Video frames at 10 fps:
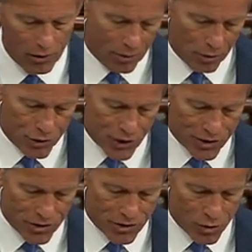liberal
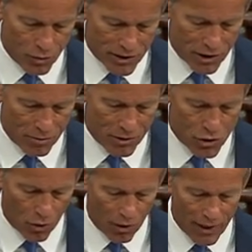justices was in the
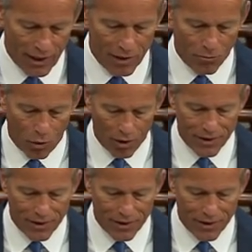majority in more